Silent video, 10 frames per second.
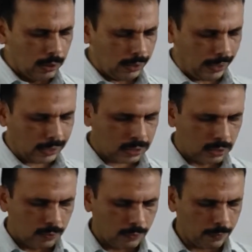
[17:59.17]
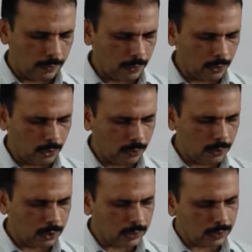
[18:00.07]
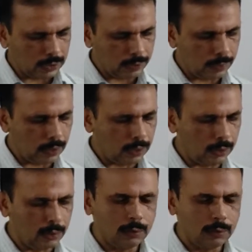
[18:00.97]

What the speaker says: Dash from your home to Shivaji Park.